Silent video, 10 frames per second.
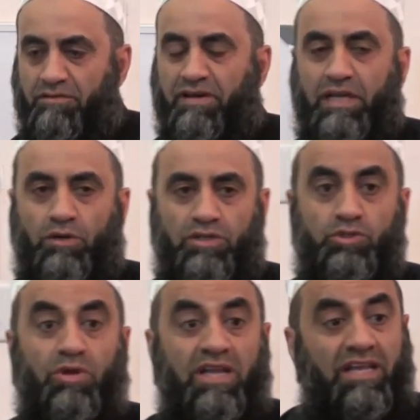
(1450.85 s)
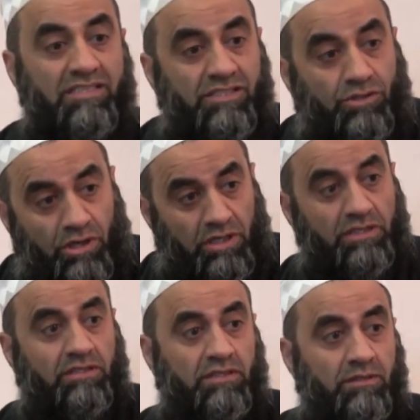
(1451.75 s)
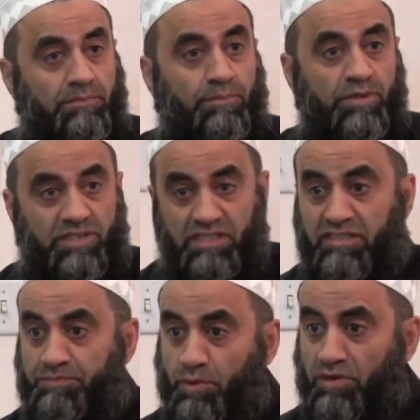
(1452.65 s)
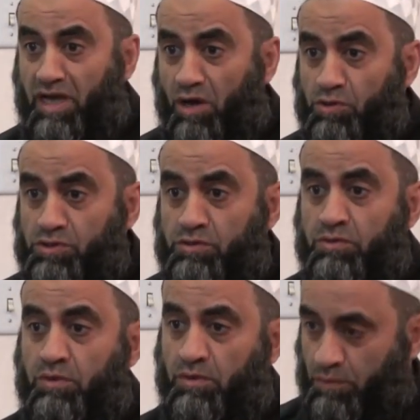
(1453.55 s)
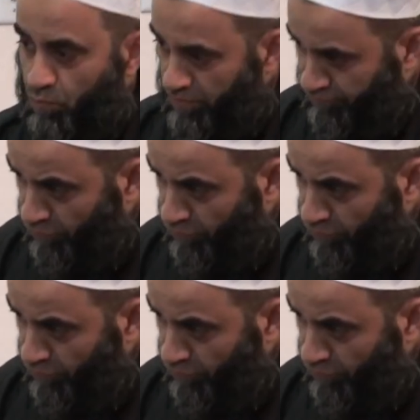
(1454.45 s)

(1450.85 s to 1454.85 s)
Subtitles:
Very good. So let us start possessive pronouns with